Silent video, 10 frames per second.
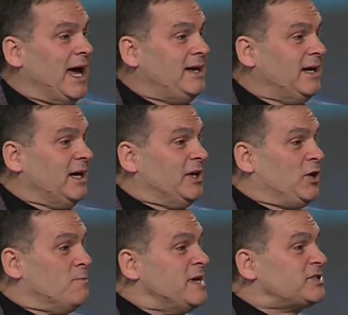And
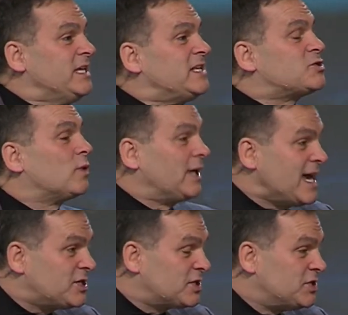you're missing this
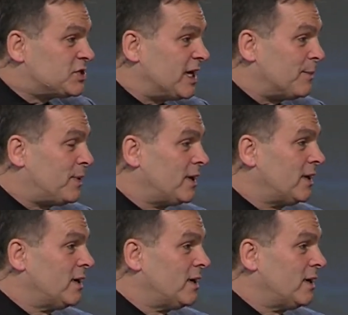relationship